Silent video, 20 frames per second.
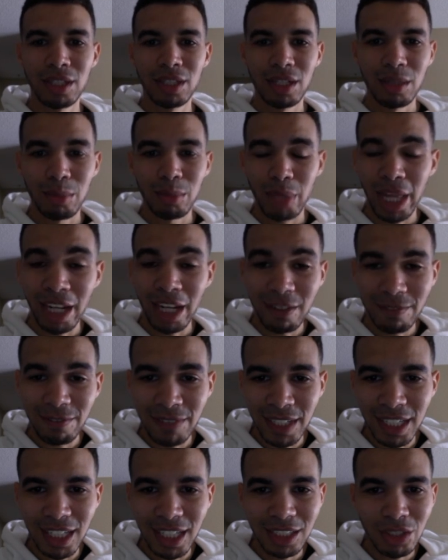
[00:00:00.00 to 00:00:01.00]
Planet
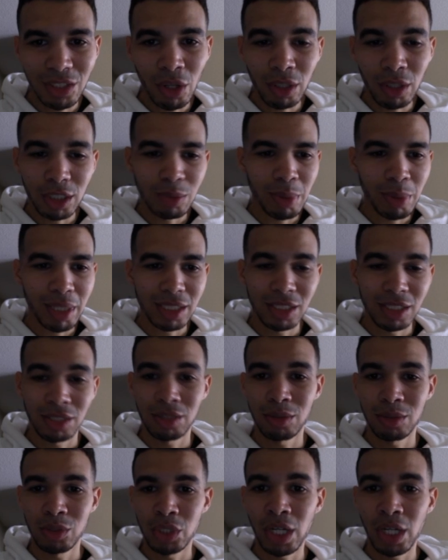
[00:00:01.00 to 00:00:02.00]
Fitness. All these places
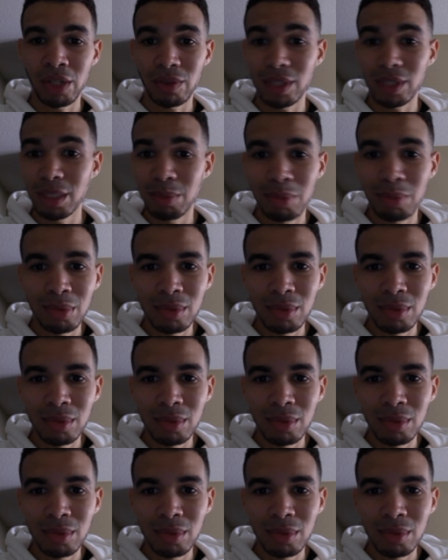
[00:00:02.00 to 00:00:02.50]
are generally